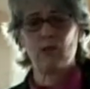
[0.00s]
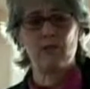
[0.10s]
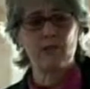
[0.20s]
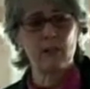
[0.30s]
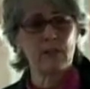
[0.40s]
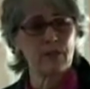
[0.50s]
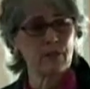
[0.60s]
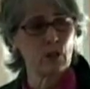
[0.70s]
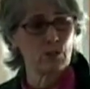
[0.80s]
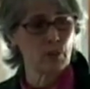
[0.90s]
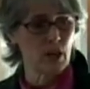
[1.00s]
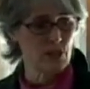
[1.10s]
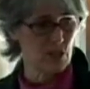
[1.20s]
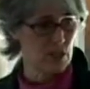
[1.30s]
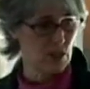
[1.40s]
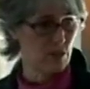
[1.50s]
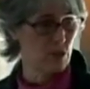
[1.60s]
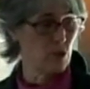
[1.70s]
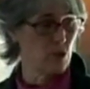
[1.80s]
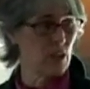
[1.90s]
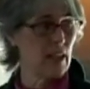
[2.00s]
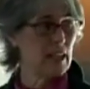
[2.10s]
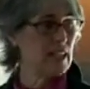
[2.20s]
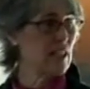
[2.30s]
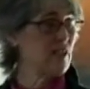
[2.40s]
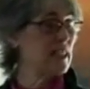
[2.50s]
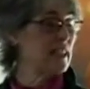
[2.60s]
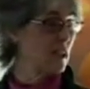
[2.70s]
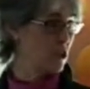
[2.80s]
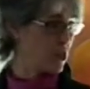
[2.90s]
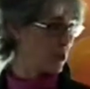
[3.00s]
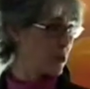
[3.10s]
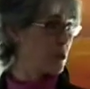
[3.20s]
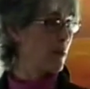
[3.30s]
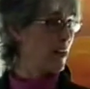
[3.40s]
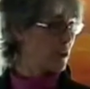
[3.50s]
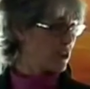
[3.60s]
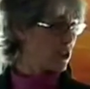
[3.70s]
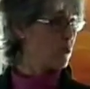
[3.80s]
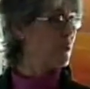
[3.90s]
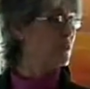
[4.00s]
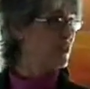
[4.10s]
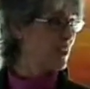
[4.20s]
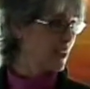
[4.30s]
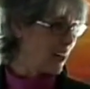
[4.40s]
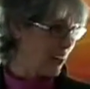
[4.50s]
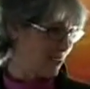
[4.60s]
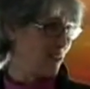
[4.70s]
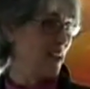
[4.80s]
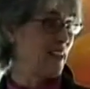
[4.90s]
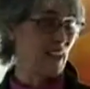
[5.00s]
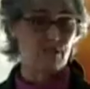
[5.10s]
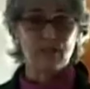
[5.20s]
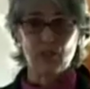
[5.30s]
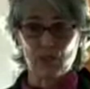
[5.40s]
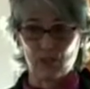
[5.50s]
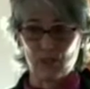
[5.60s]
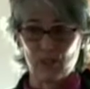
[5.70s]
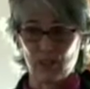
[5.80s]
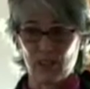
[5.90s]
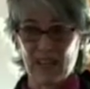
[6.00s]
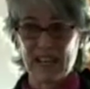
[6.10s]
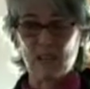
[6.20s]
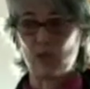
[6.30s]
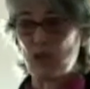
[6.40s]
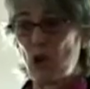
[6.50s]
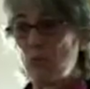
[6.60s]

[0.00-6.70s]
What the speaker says: there were very few processed foods. TV dinners was about as swift as it got, right? And frozen food. There